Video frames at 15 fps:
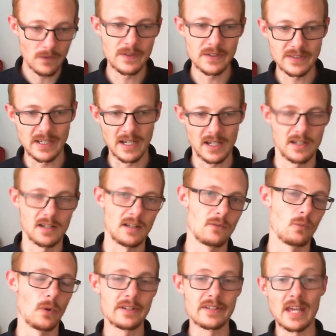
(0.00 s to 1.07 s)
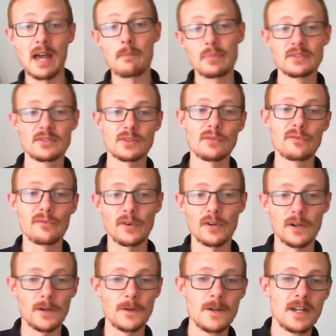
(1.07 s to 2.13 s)
on this hack and what has happened so
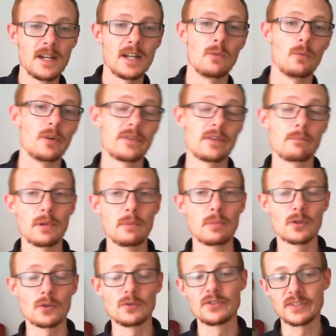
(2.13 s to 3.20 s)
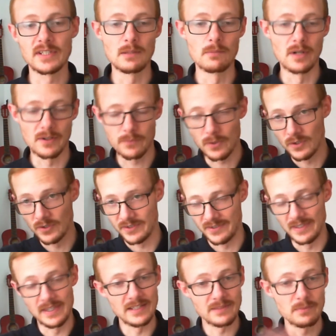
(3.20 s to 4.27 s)
far and what the people could see about it,
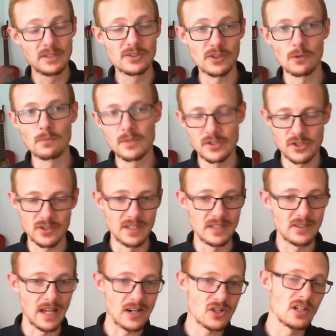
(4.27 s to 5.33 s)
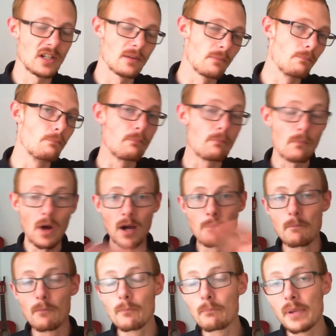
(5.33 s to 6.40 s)
because there's been so much. There's actually a
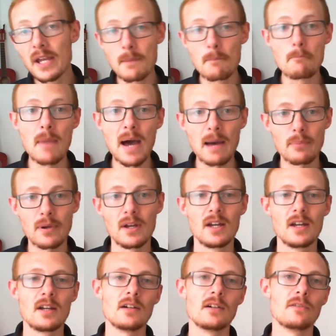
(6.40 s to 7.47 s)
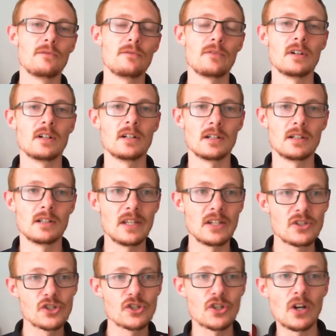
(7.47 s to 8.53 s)
big map of that
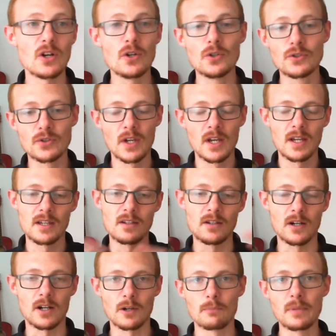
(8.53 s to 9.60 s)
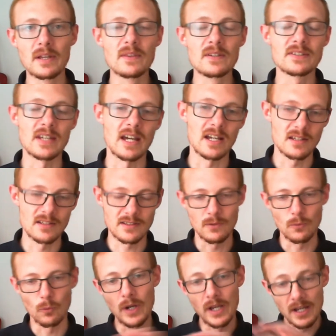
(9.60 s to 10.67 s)
shows how big this hack is
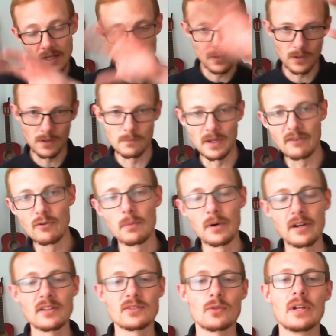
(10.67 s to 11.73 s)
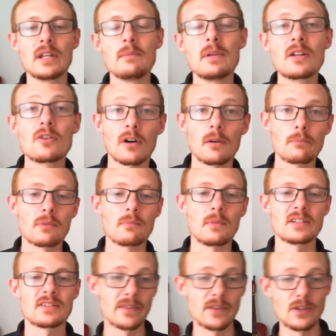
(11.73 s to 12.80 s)
and where everybody's already been
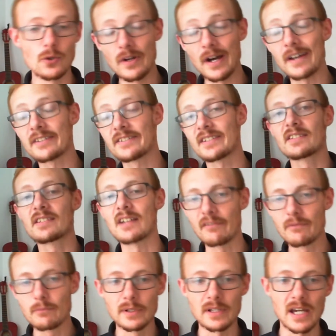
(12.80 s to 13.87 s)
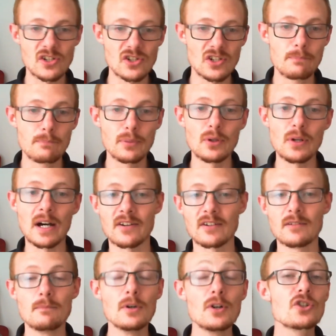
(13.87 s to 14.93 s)
compromised. The United States government actually put out an
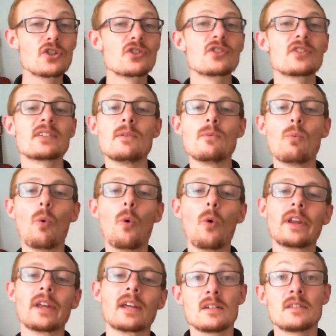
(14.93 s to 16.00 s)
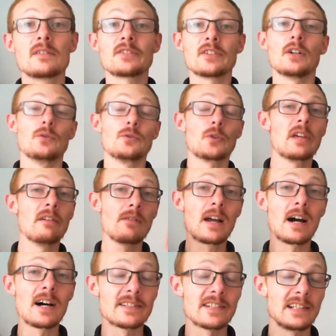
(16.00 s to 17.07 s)
emergency warning. So to give you
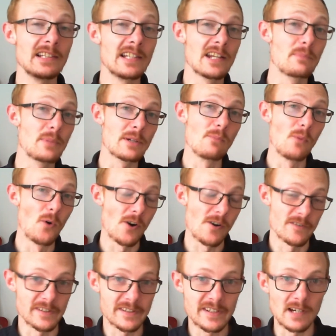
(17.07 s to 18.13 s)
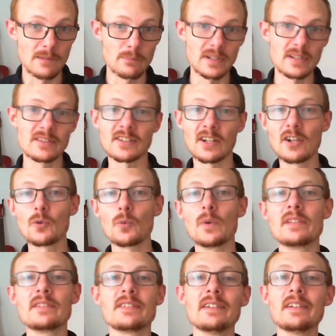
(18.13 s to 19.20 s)
guys a little bit more on this company,
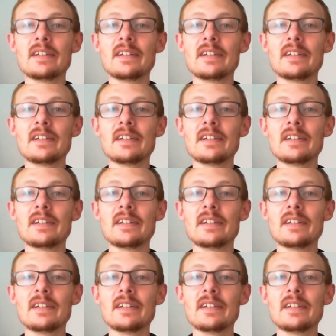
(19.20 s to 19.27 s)
SolarWinds